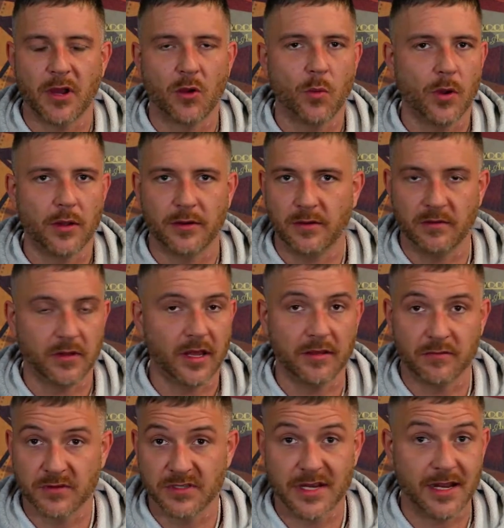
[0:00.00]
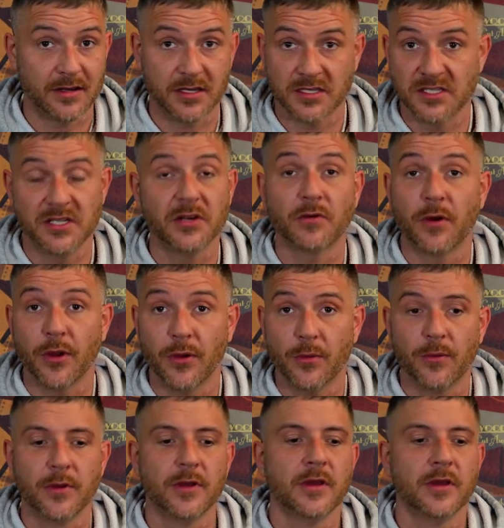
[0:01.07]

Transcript: my quality of life was down to zero.